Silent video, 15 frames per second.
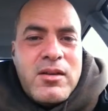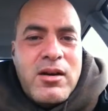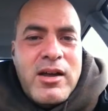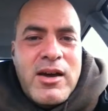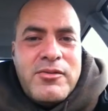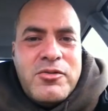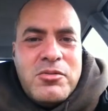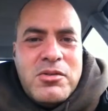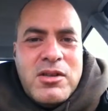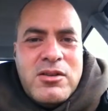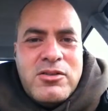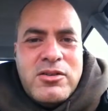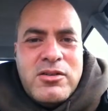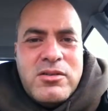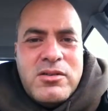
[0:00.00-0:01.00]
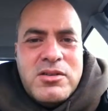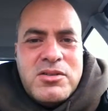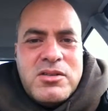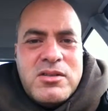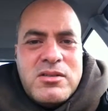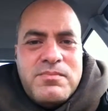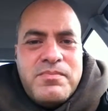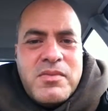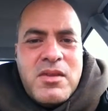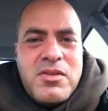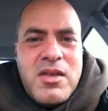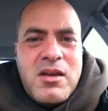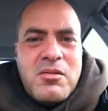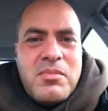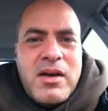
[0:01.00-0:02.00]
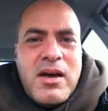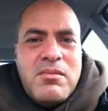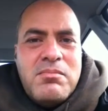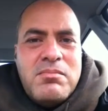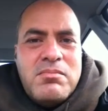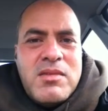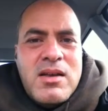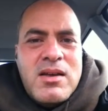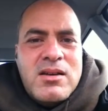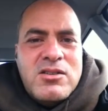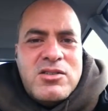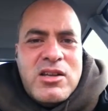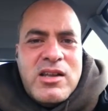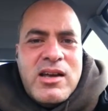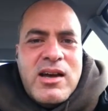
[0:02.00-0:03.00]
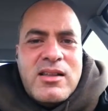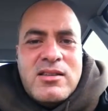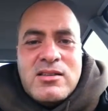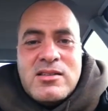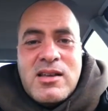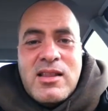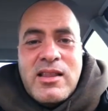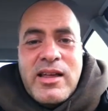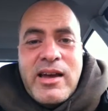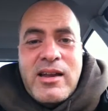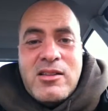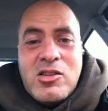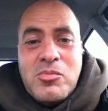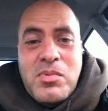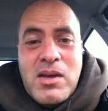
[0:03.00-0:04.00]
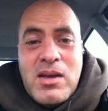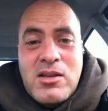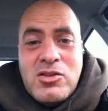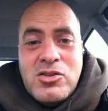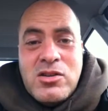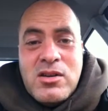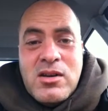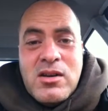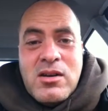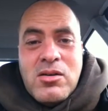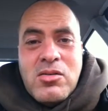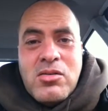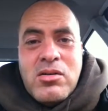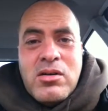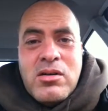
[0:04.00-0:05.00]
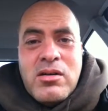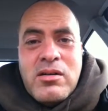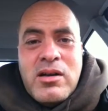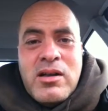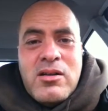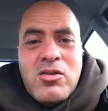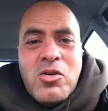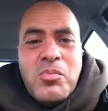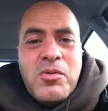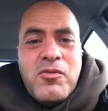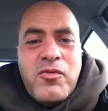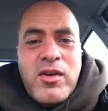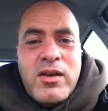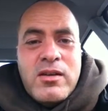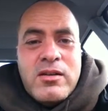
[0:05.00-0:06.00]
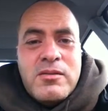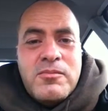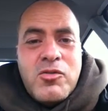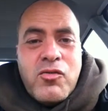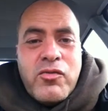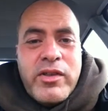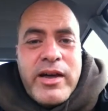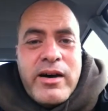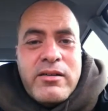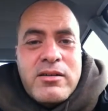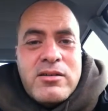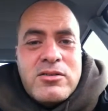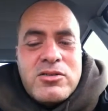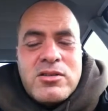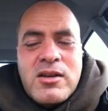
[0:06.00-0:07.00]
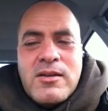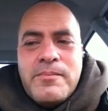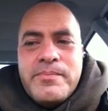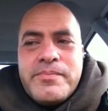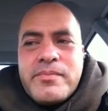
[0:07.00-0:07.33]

All you have to really do is think about sitting out in the sunlight at the beach or in an open field with flowers,